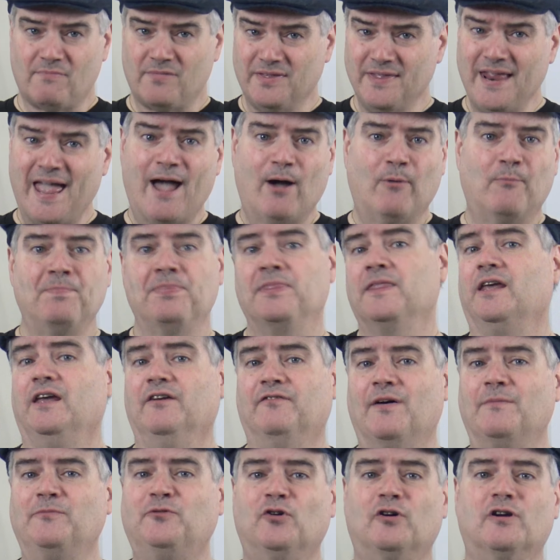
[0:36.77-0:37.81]
Now,
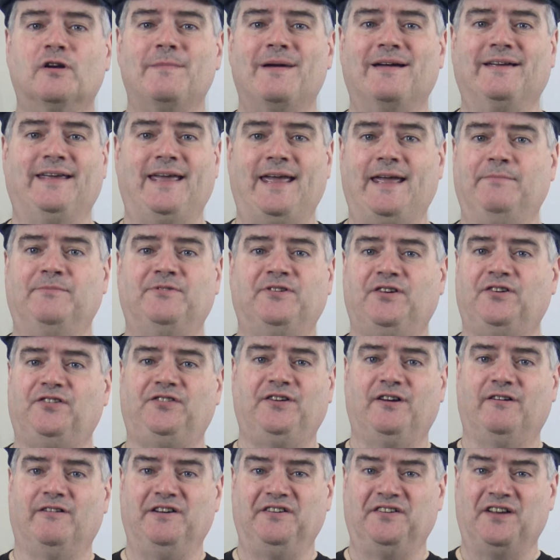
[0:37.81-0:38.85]
if I'm talking about games in a
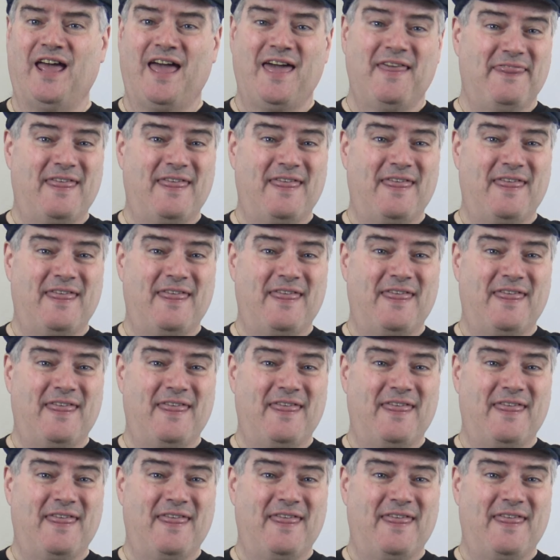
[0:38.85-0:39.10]
series,